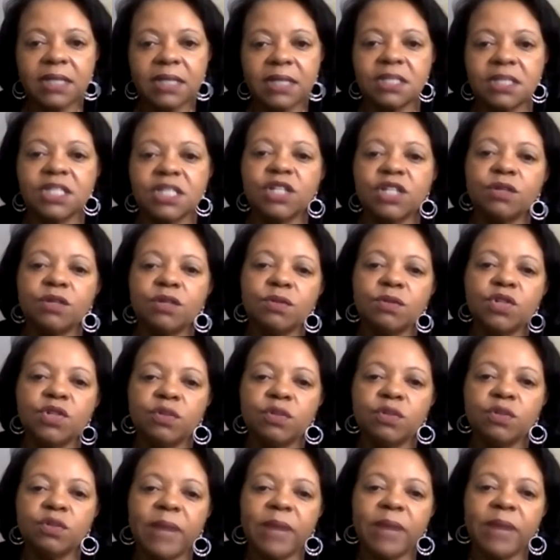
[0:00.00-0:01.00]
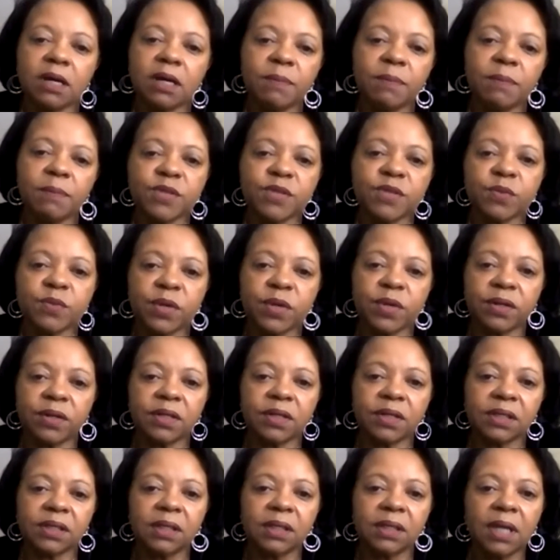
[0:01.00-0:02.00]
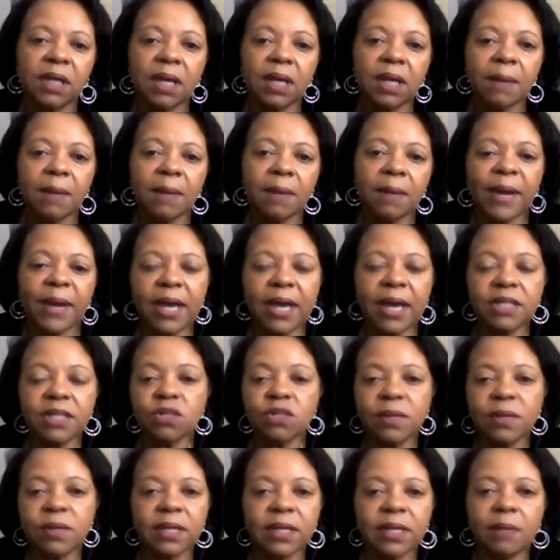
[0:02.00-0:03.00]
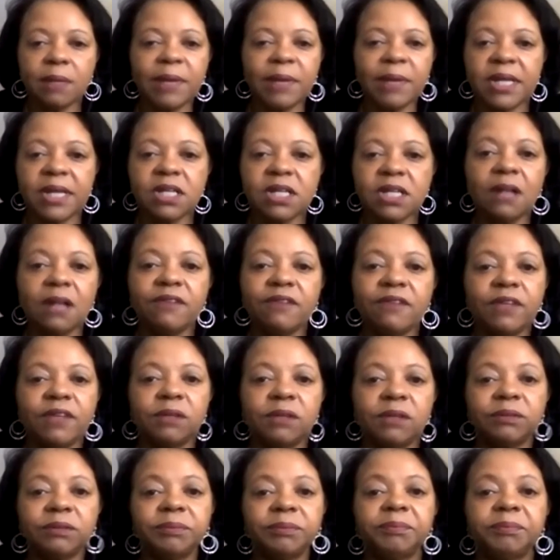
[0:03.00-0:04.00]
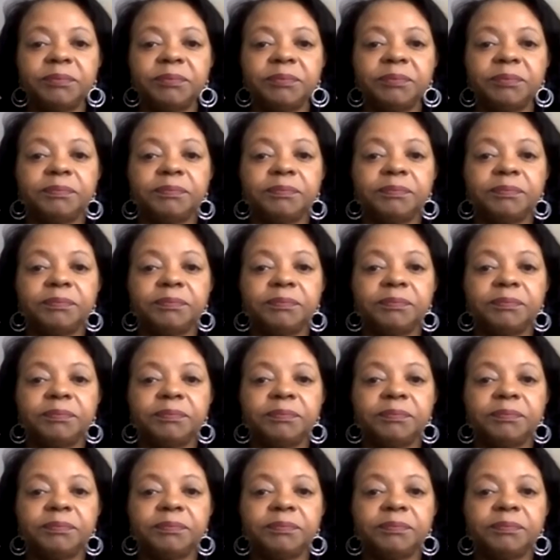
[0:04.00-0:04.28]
I can still do my couples work by doing it by telephone.